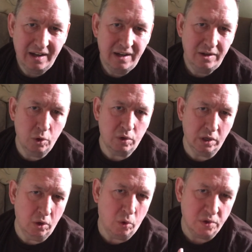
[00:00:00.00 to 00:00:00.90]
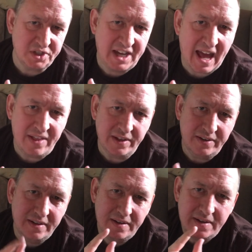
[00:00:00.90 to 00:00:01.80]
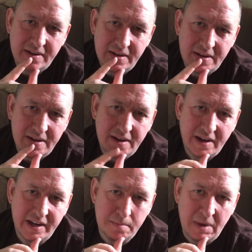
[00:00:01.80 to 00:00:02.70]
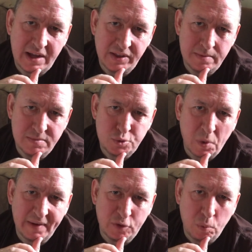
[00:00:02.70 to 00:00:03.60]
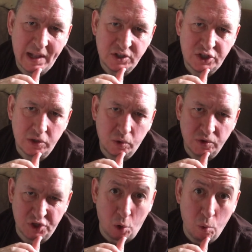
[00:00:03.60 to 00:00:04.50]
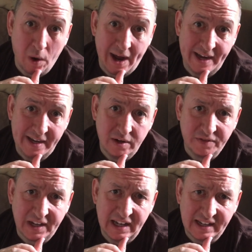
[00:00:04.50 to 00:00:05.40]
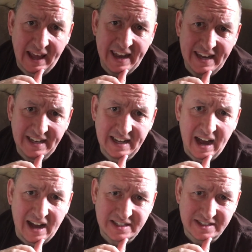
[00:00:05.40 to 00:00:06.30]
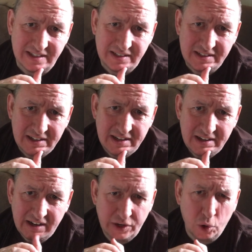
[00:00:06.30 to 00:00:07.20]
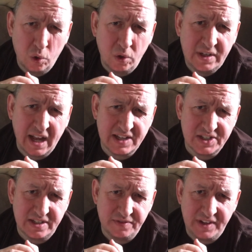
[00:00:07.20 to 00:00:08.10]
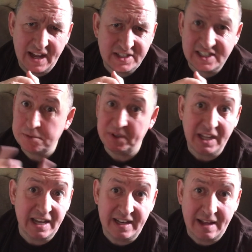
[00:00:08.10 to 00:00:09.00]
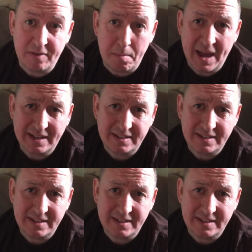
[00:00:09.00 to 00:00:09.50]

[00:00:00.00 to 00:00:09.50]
Local lords gathered, and among them was one of the Welsh lords, Owain of Cilgerran Castle, an old cousin of Nest's, but they had never met.